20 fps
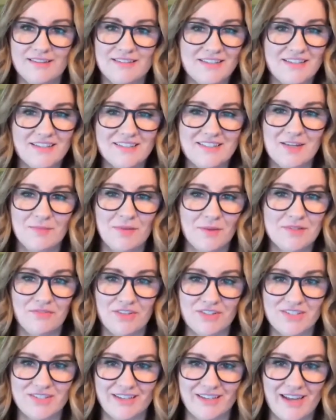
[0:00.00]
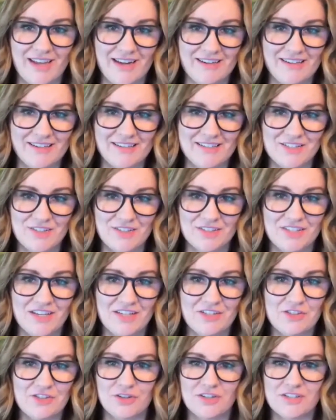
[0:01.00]
sometimes it feels like adding insult to
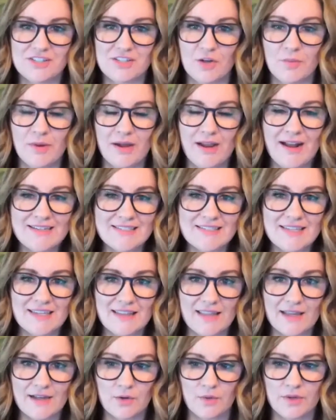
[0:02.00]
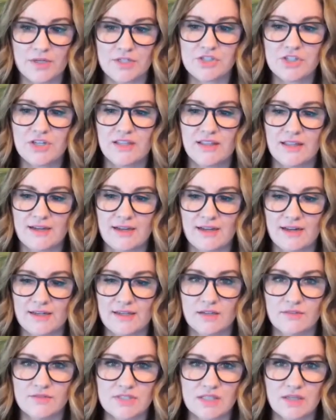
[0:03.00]
injury. So by asking that question, that kind of
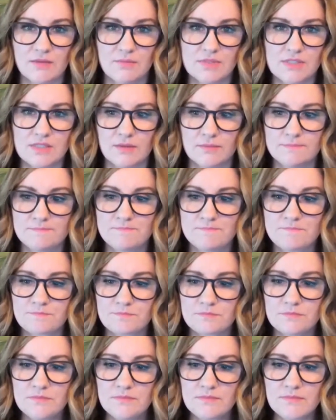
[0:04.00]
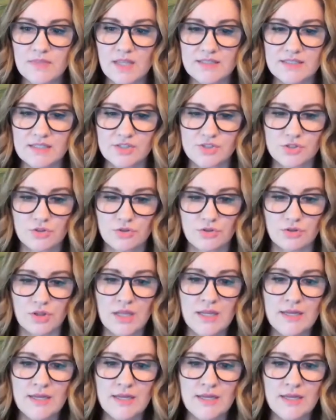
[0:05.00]
gives them some additional,